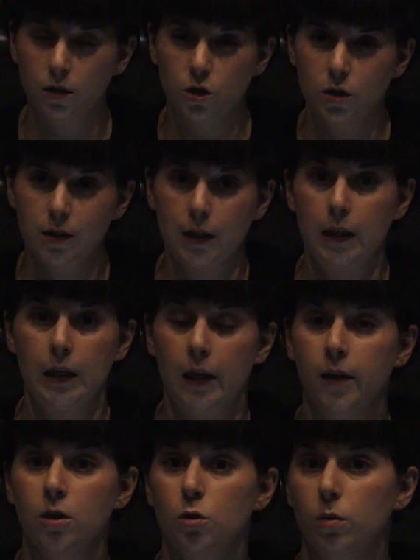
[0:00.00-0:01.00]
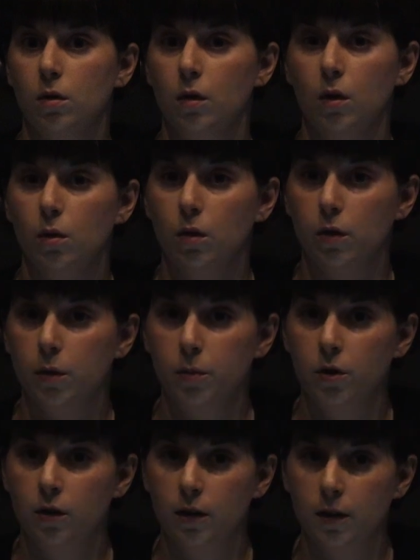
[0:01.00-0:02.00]
and just engage with the local
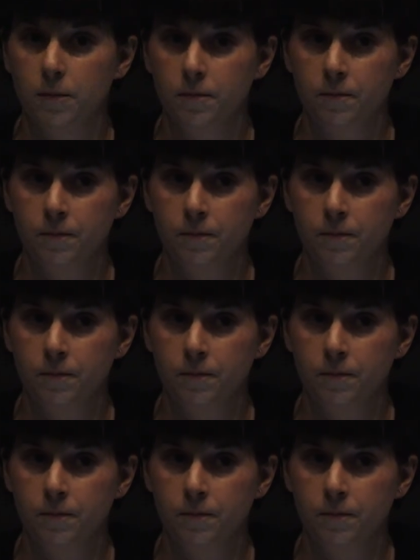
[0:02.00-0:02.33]
community.